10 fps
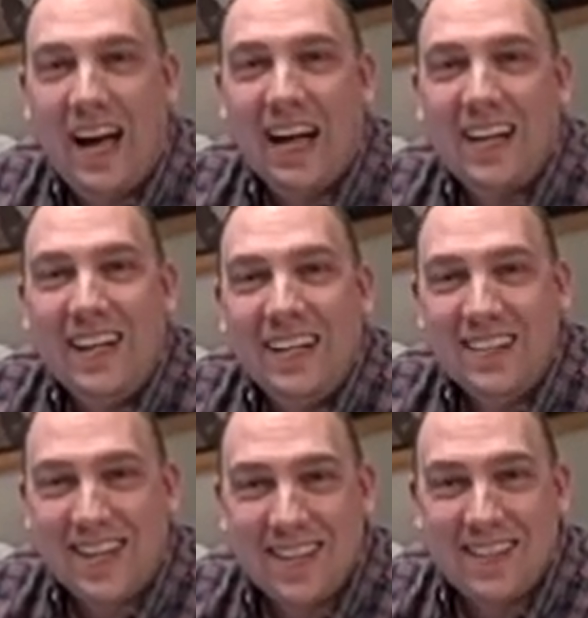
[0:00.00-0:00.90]
Hi,
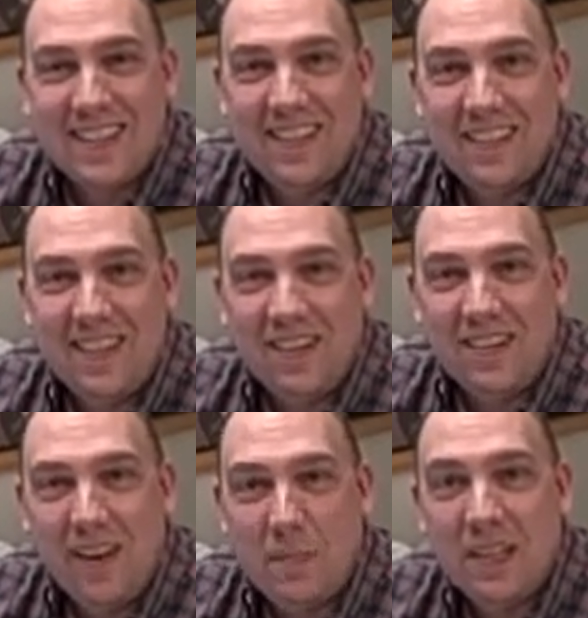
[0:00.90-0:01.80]
this is Anthony
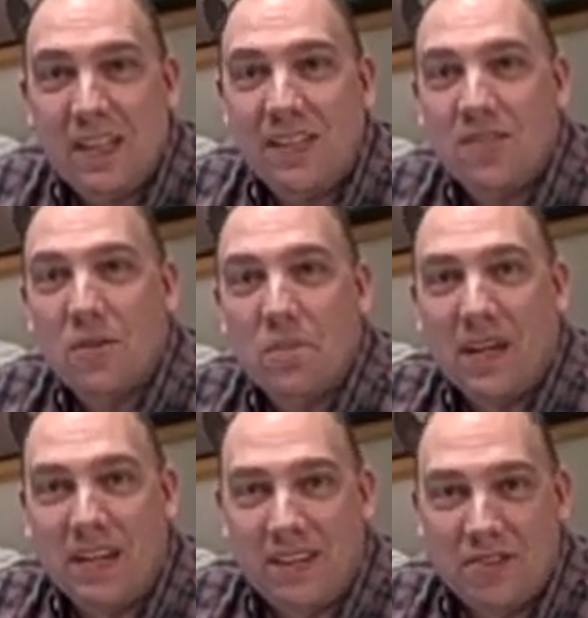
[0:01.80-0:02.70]
Danino. I'm in the Insert
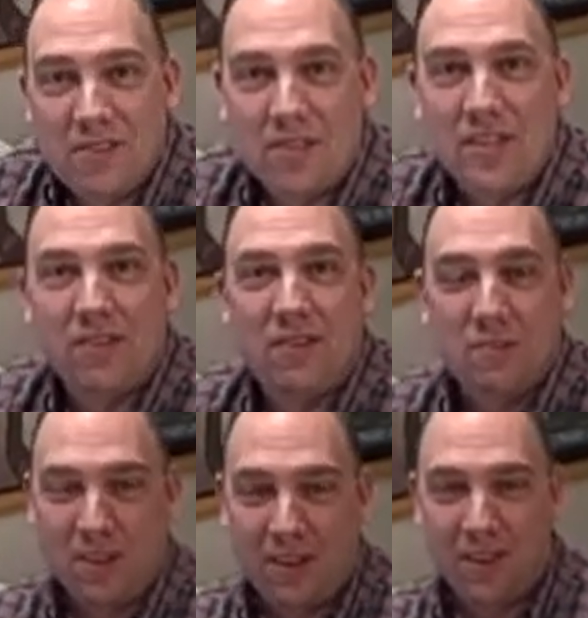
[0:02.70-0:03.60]
Media Division here at the
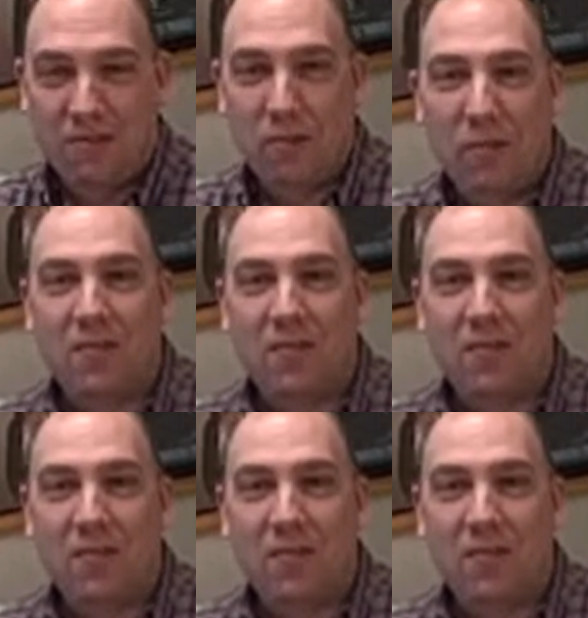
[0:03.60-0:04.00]
Millard Group.